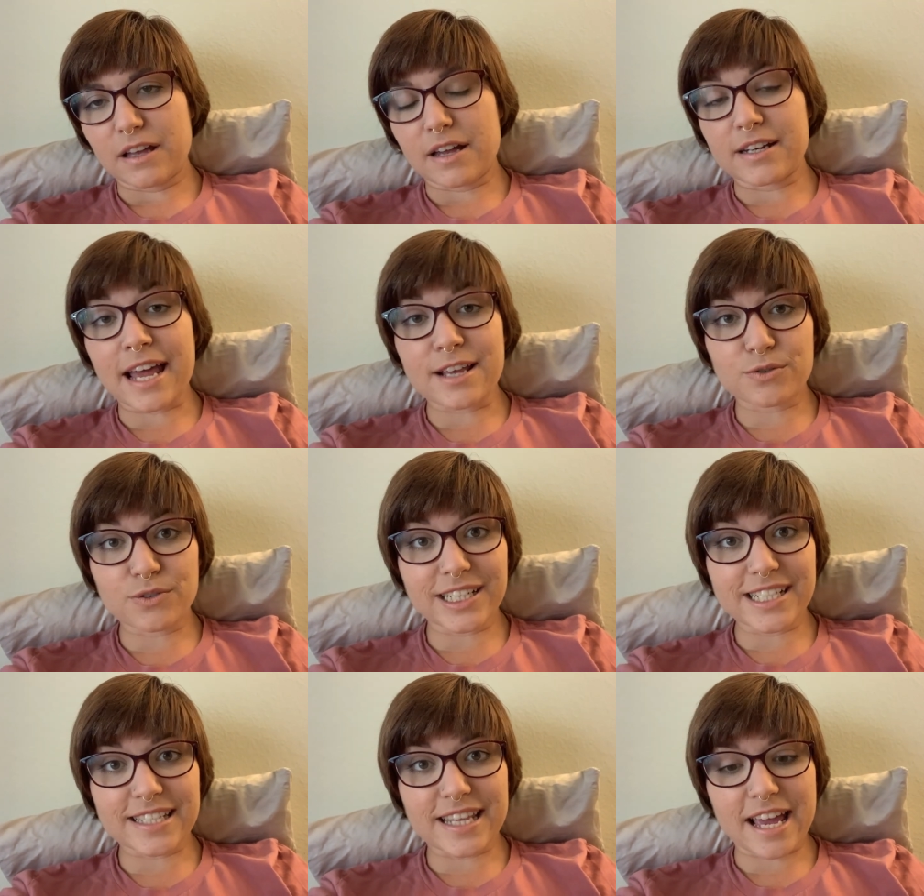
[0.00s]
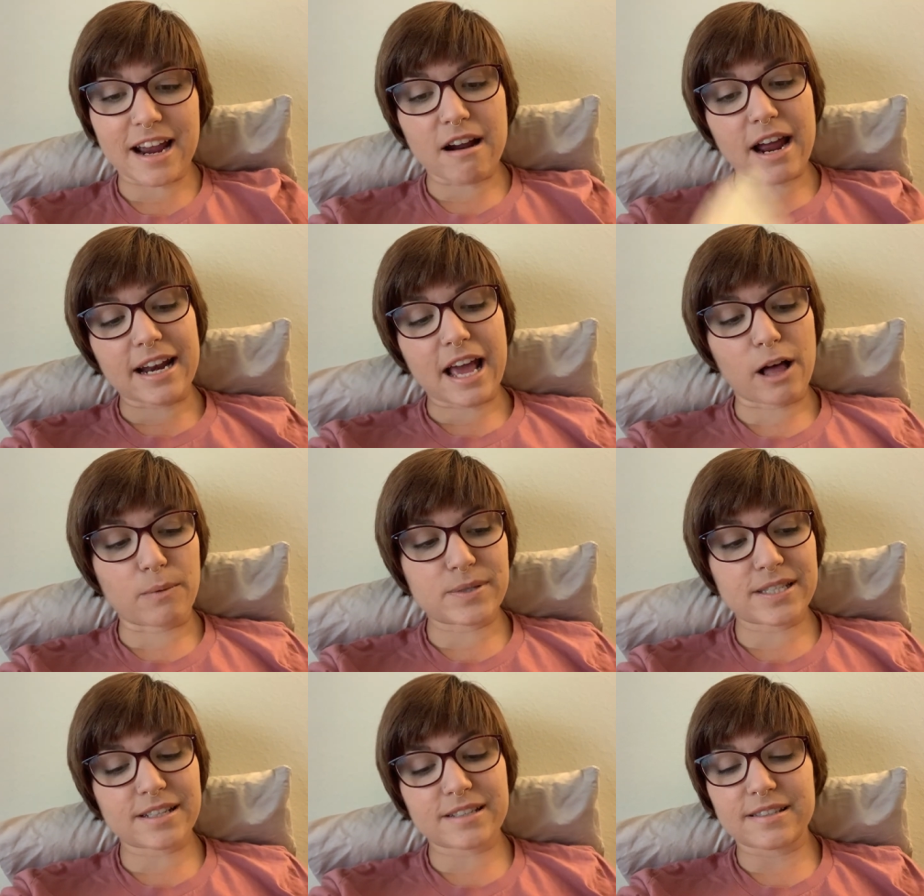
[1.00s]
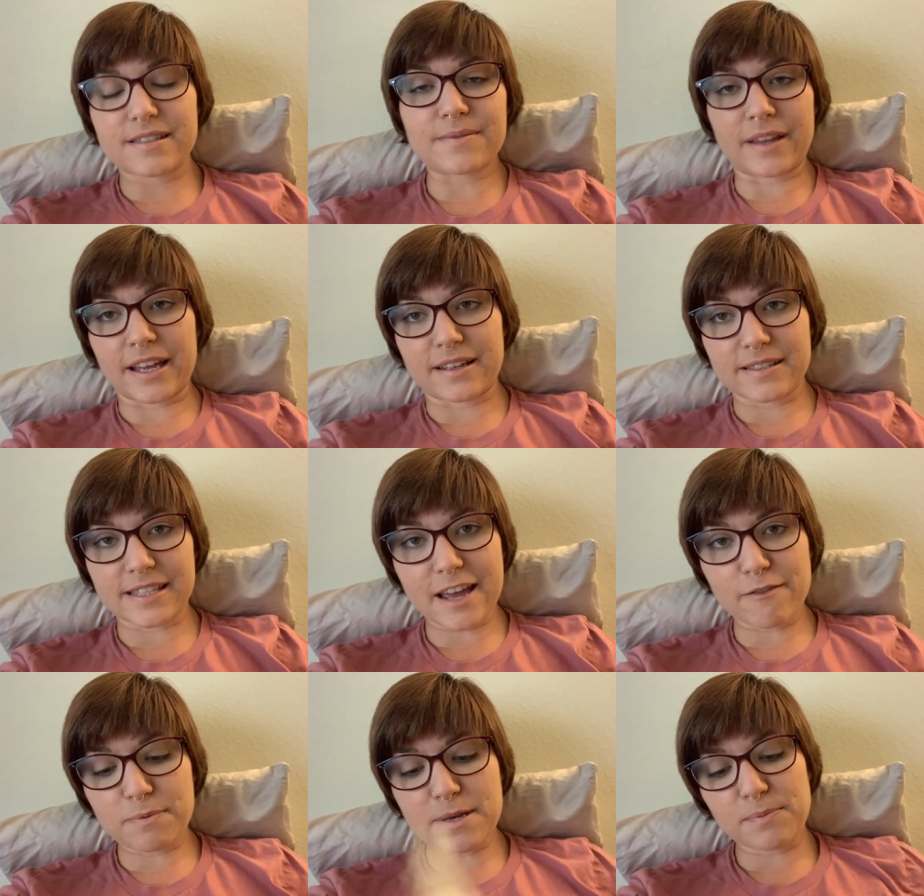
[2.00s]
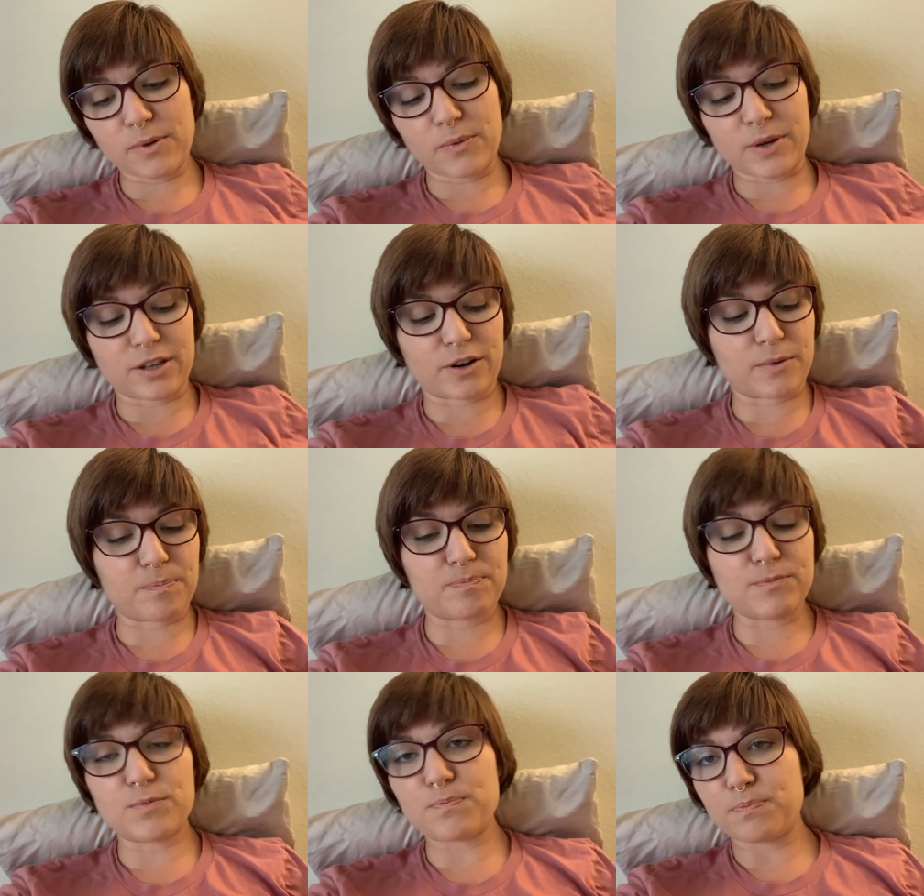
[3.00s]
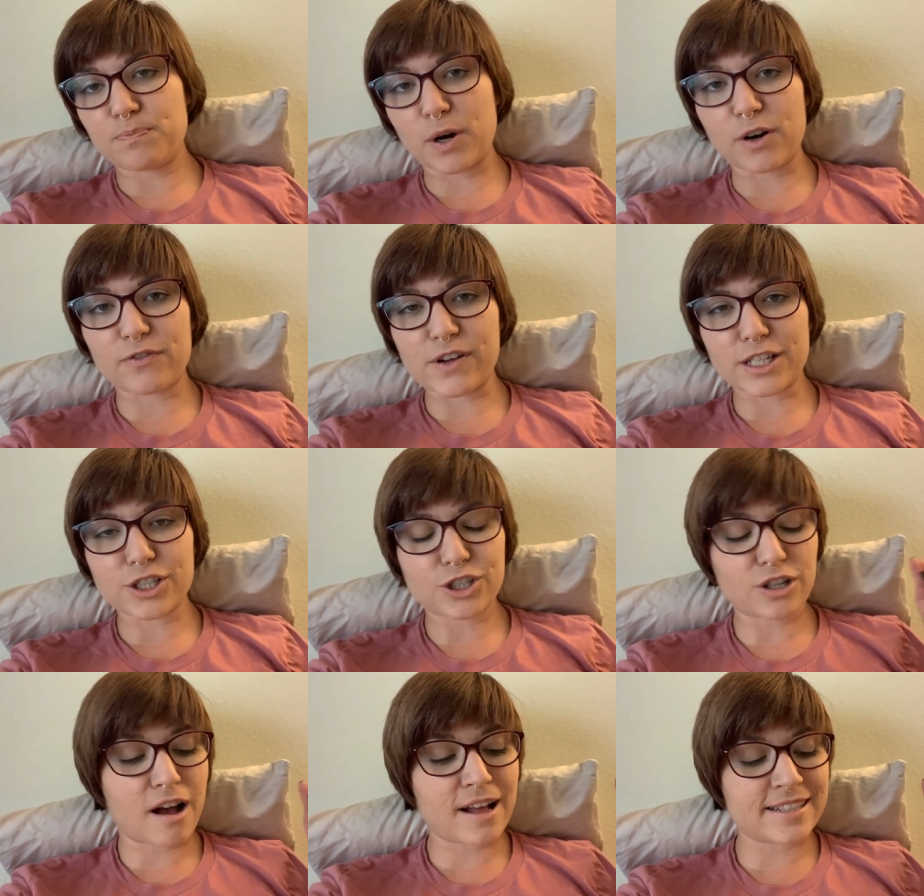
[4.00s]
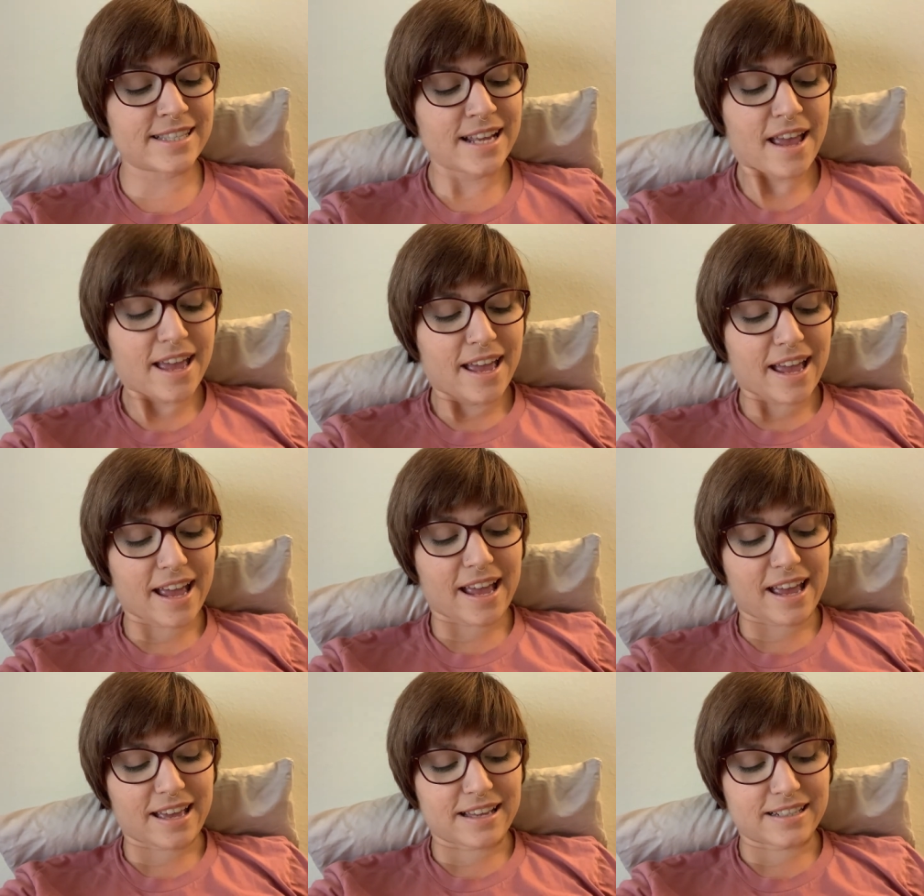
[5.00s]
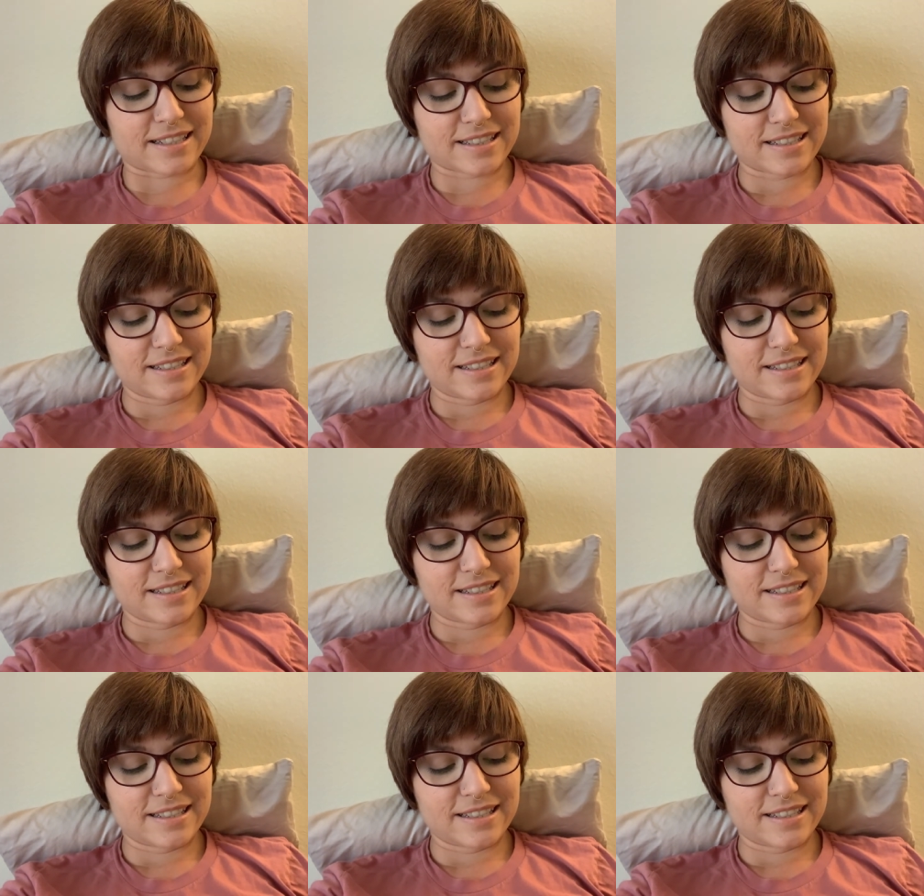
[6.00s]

Nesryn is there and helps like save people with her perfect shots and